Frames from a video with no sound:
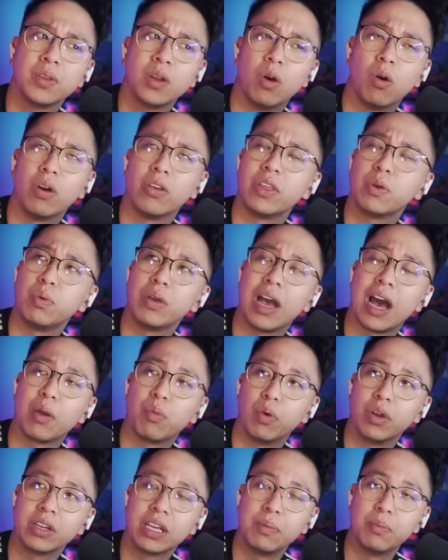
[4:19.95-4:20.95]
Or I think we had
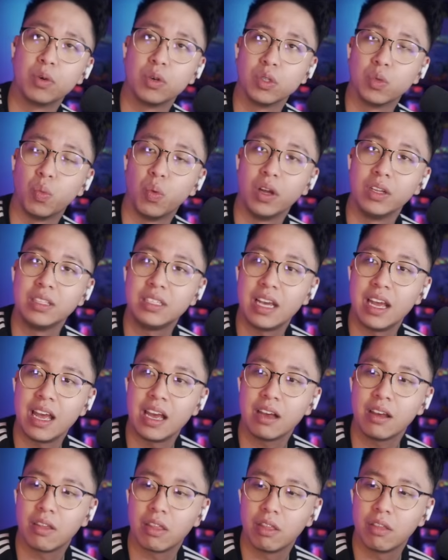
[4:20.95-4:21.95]
one game where it was 1
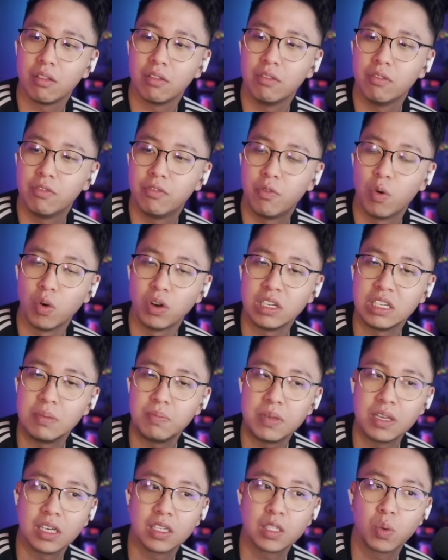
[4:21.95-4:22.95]
tank, 4
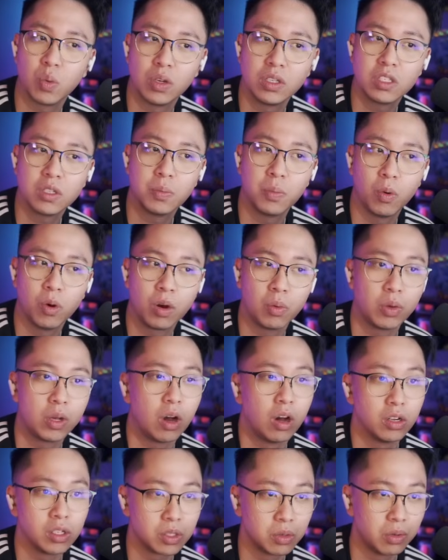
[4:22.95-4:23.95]
DPS, 1 support, and we
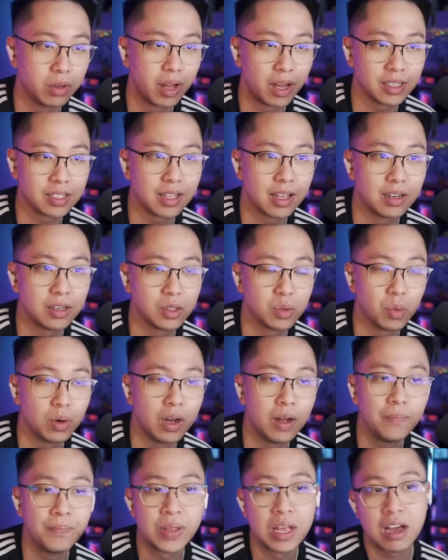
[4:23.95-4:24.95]
also lost that as
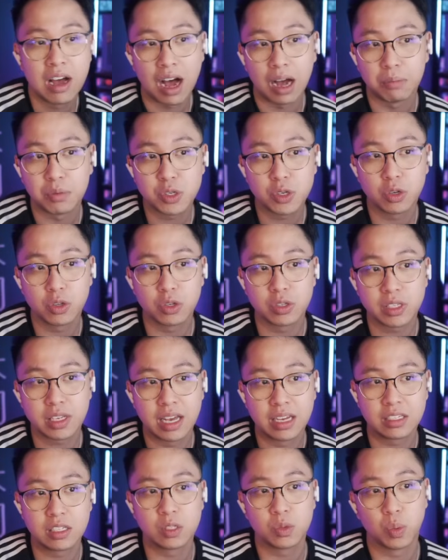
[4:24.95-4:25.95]
well. I'm sure there's
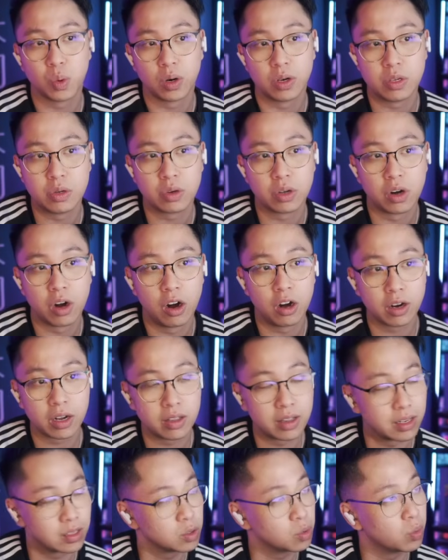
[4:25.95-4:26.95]
cases where you can argue
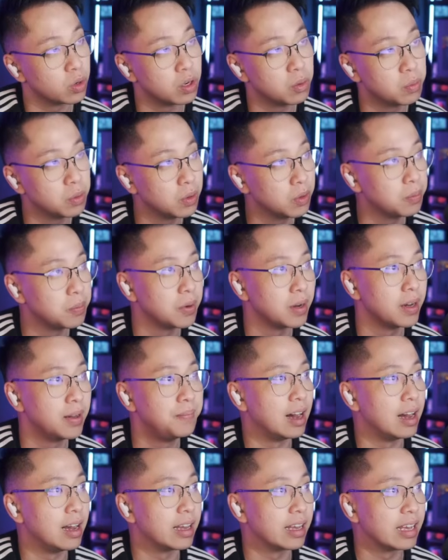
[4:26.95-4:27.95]
that it's winnable, but
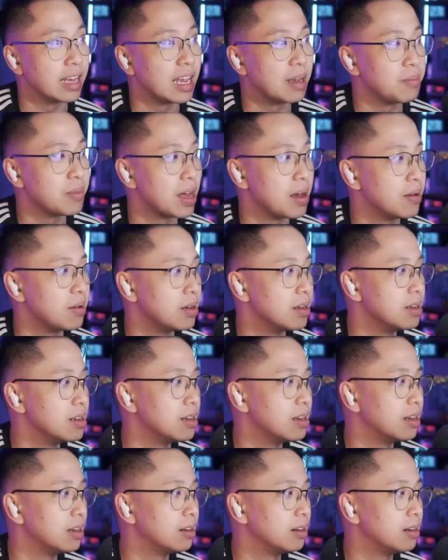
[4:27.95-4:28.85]
a game that